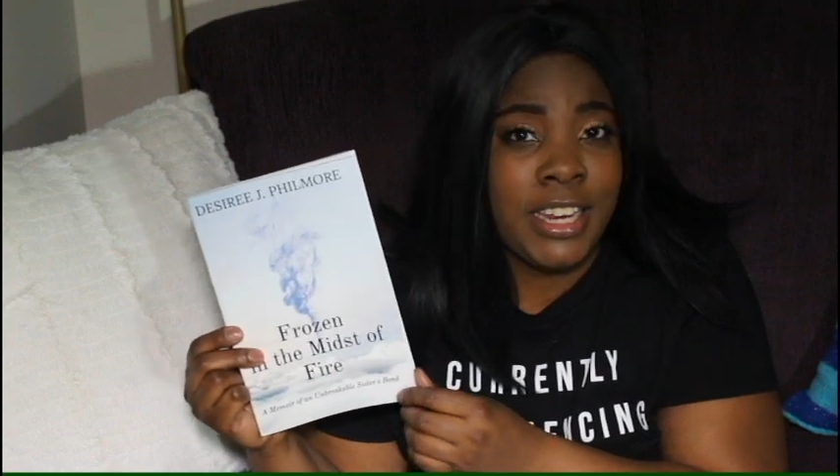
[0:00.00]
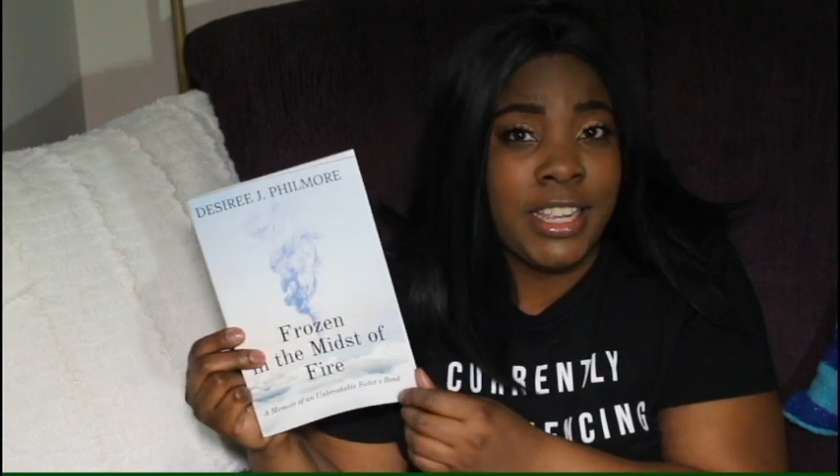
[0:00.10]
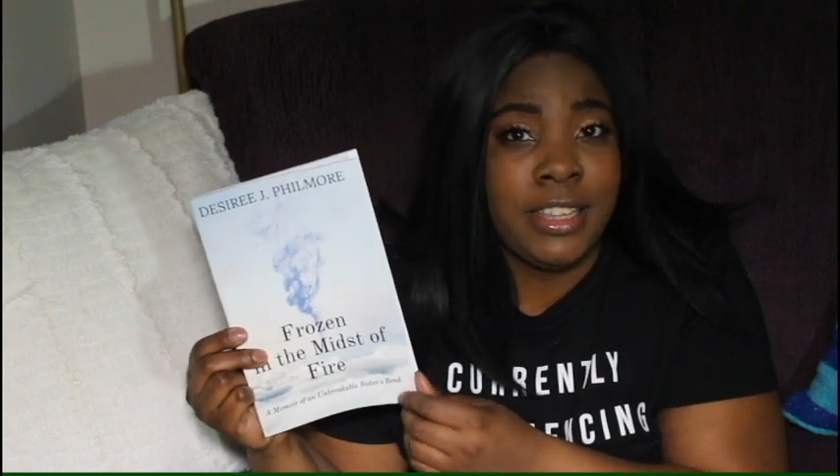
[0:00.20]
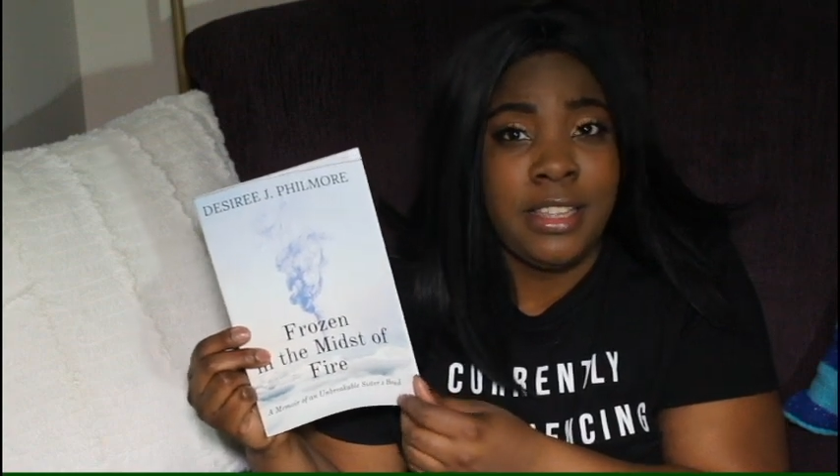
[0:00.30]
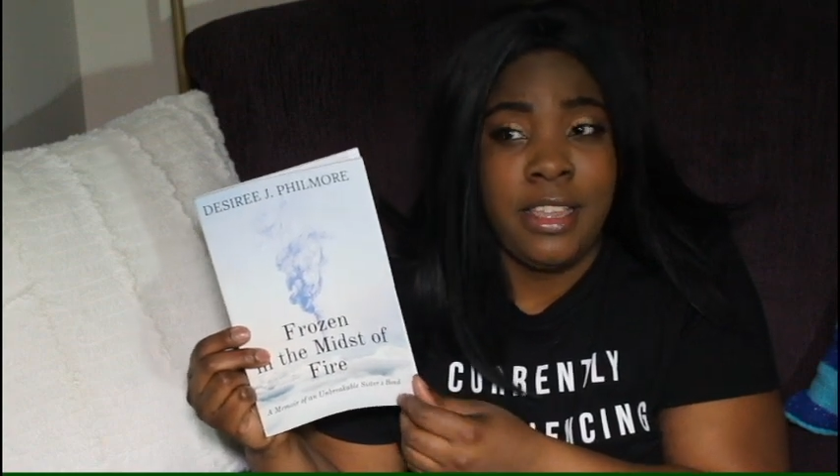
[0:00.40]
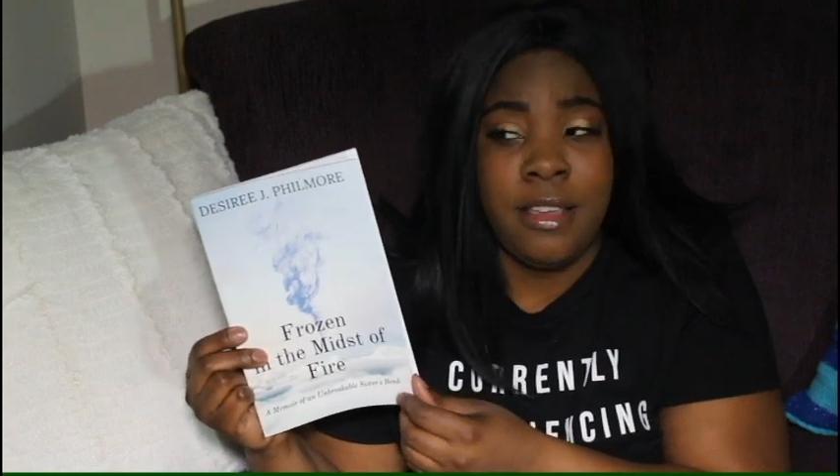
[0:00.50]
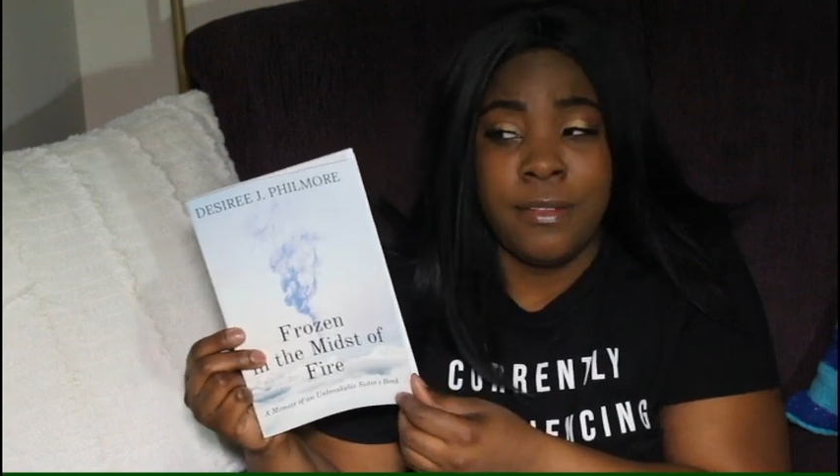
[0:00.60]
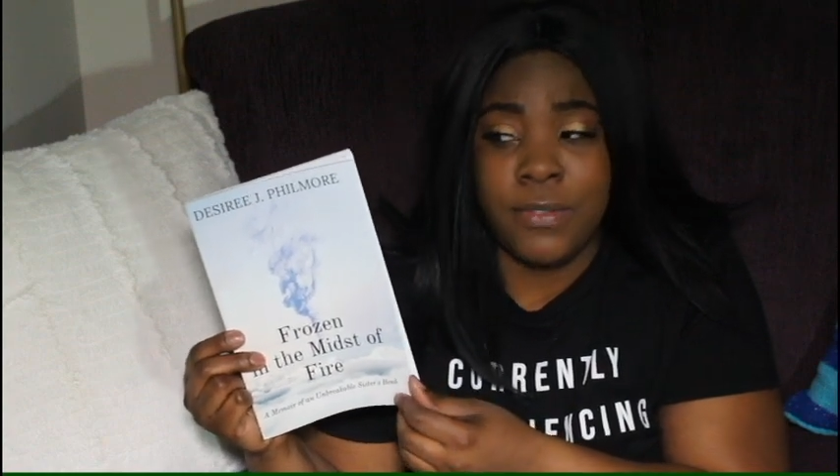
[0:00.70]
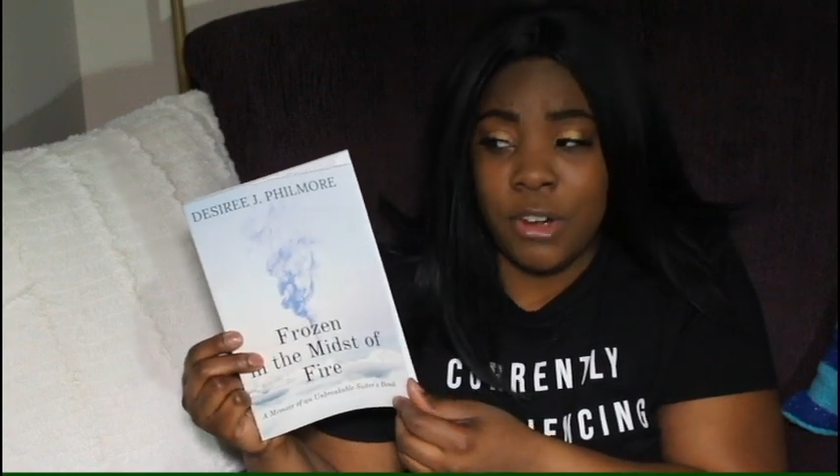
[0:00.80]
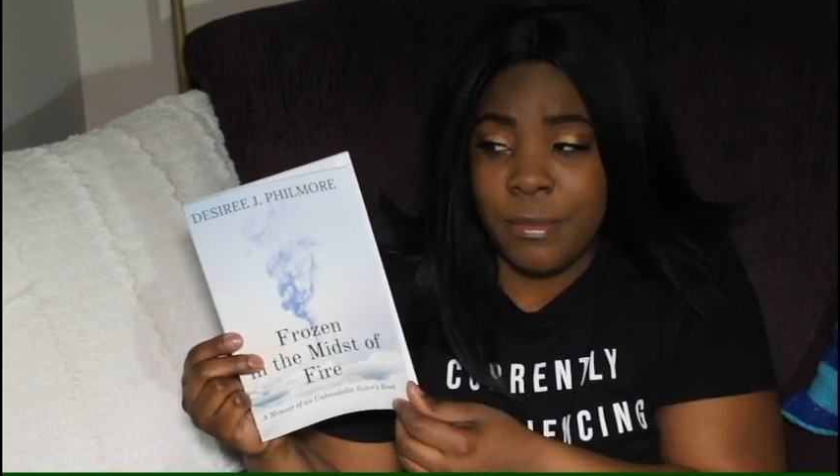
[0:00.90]
it,
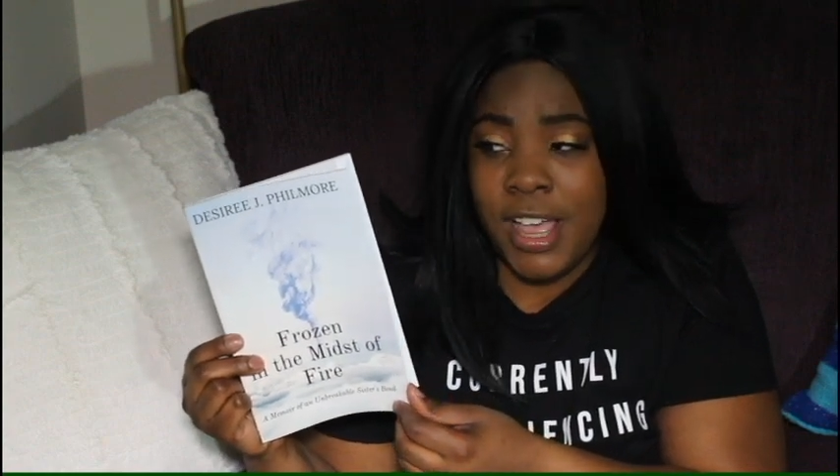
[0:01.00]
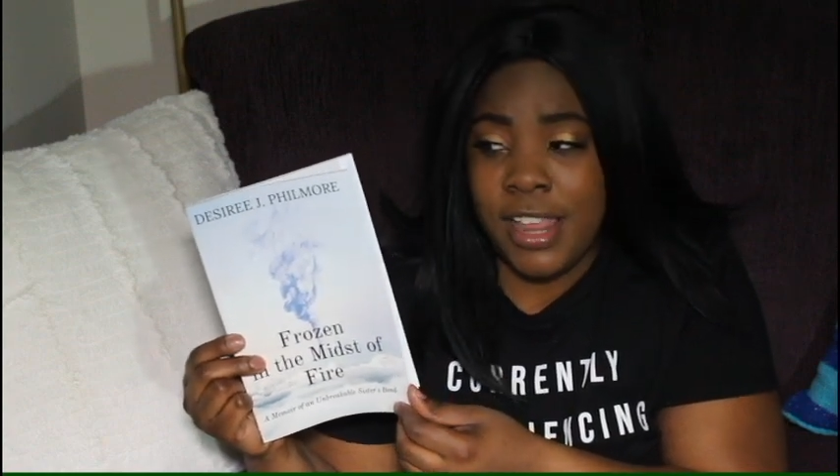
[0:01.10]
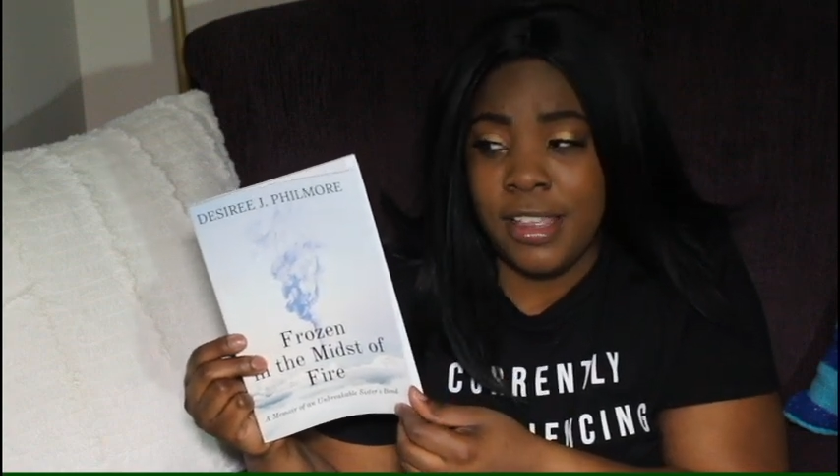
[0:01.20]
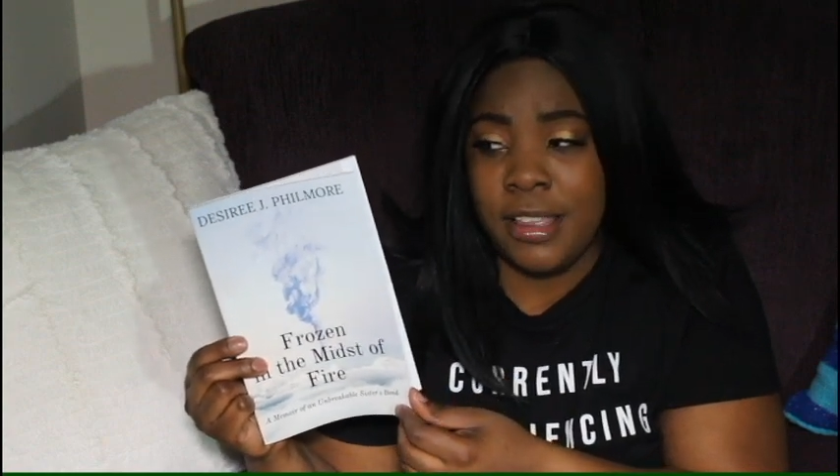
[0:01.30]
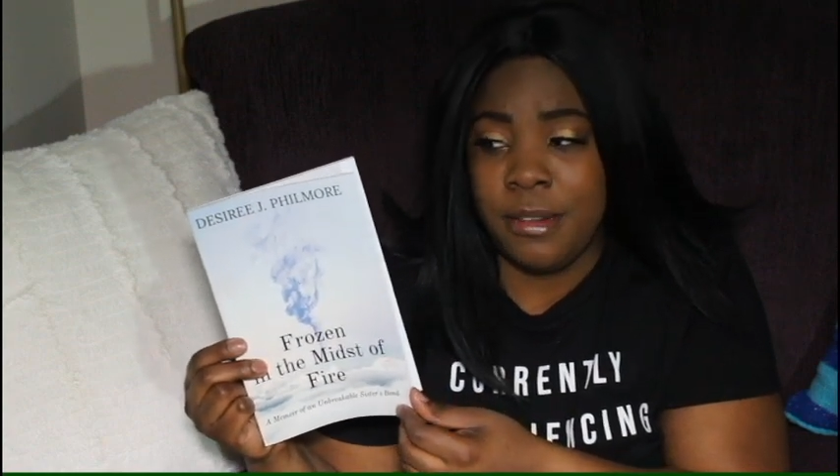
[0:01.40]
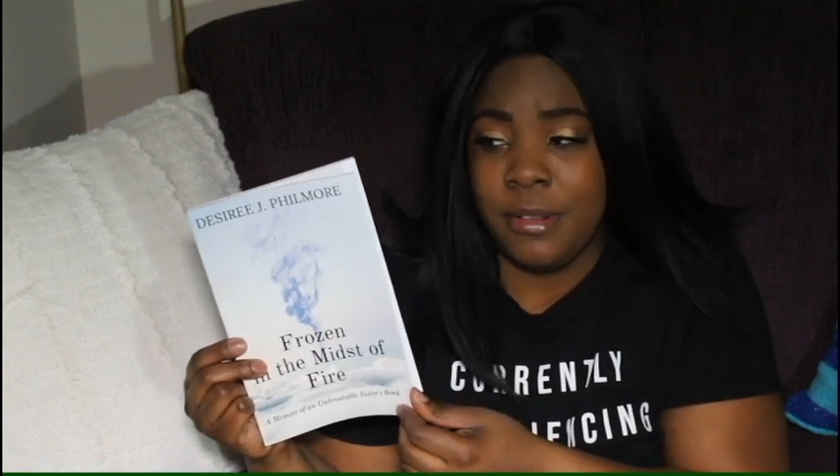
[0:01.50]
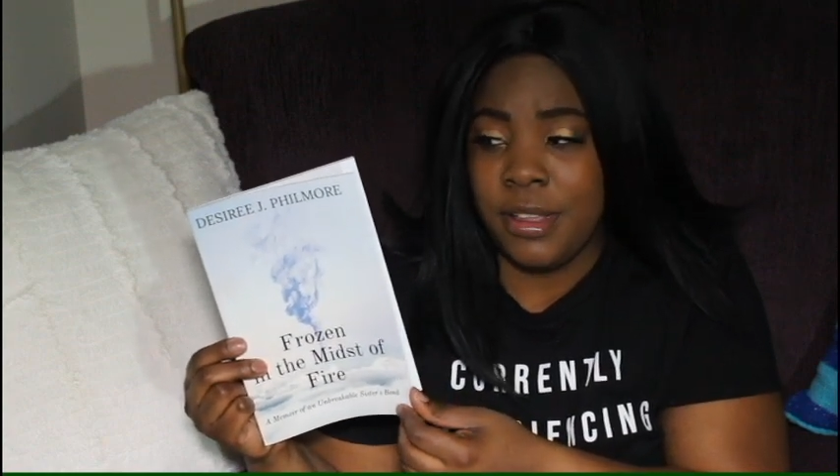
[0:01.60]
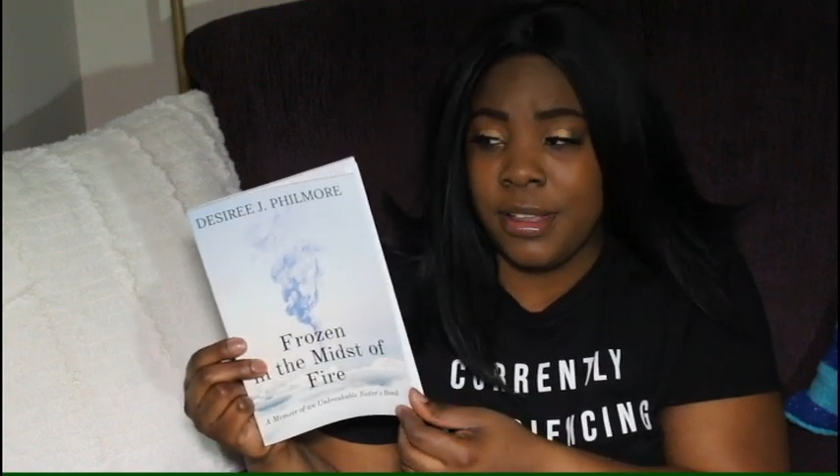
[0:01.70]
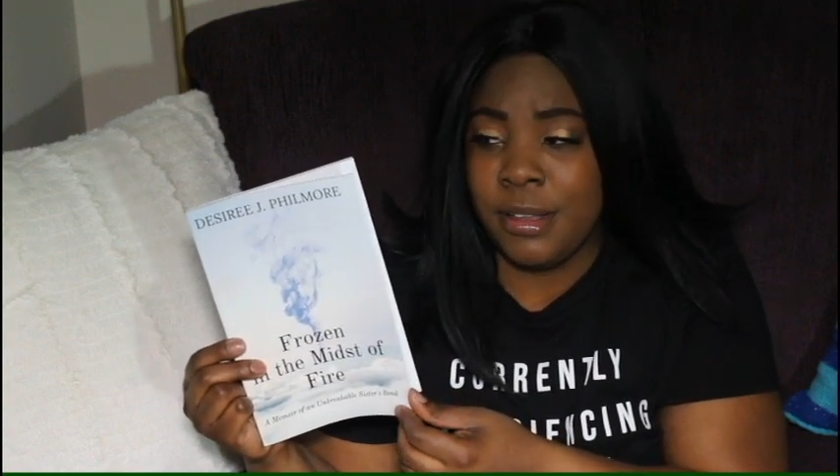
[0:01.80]
format it,